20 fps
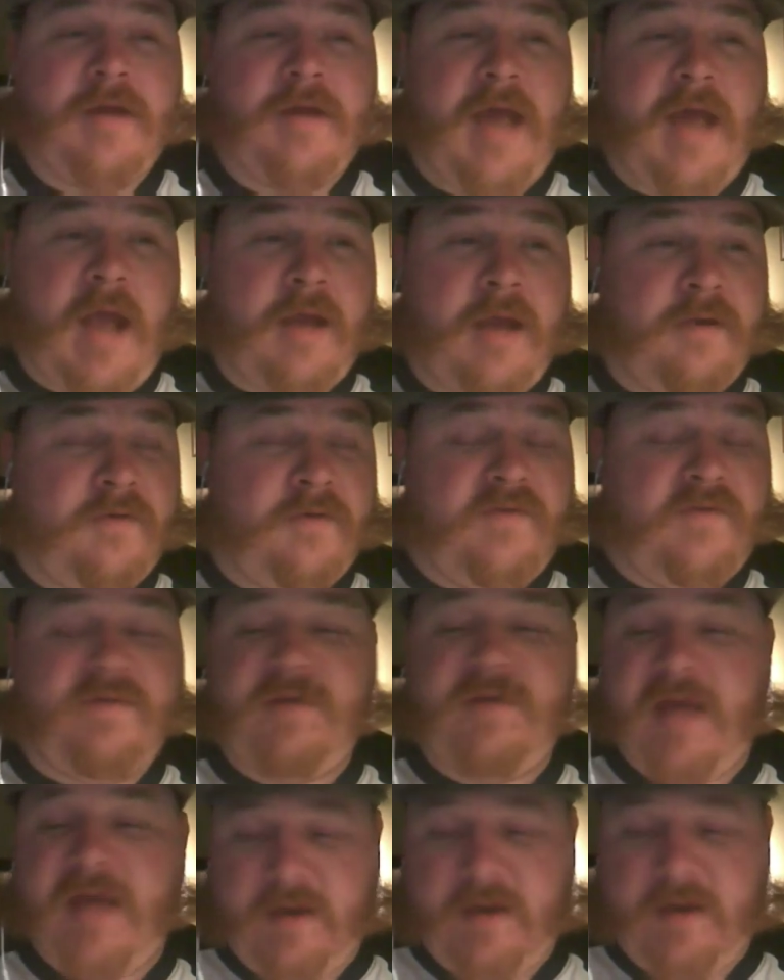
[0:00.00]
and
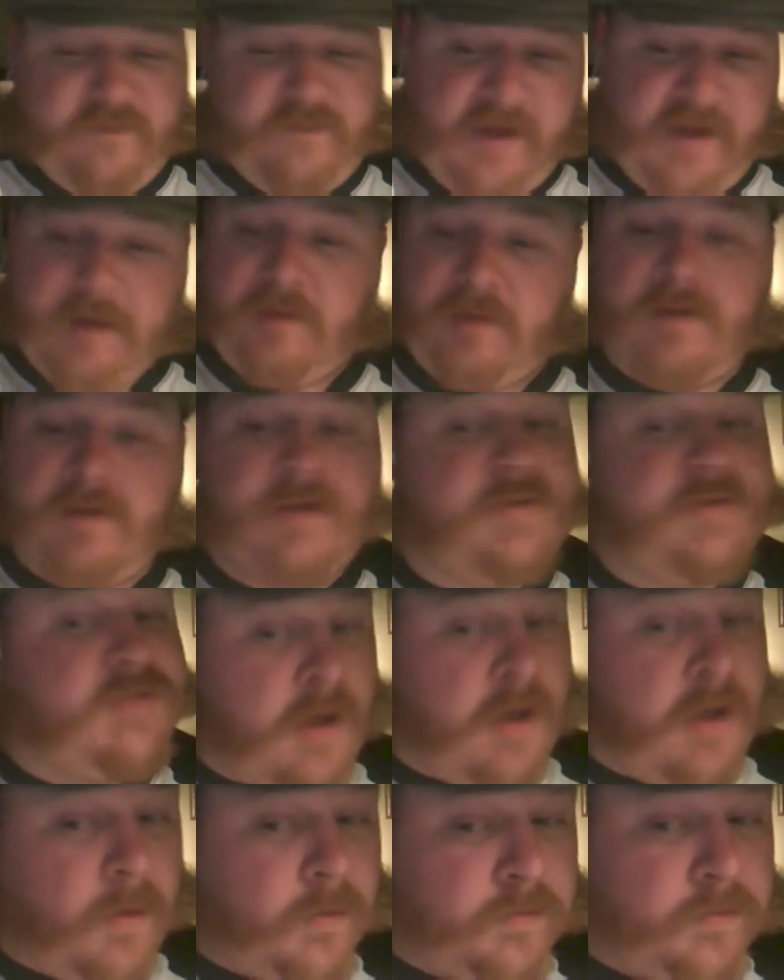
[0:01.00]
let it fail on its
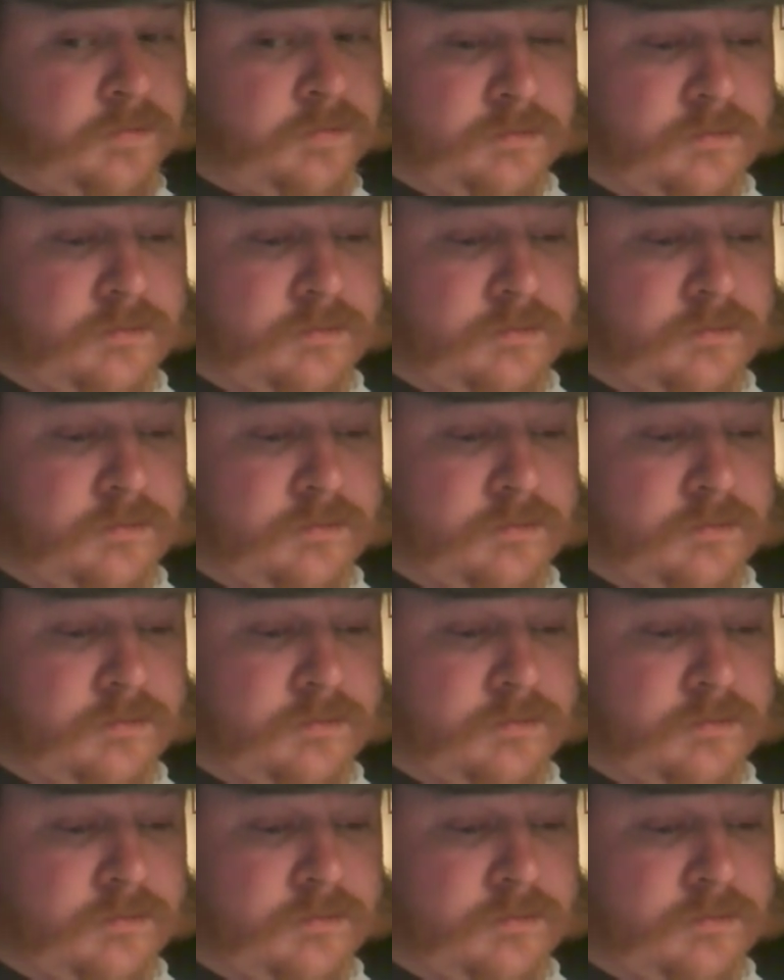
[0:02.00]
own.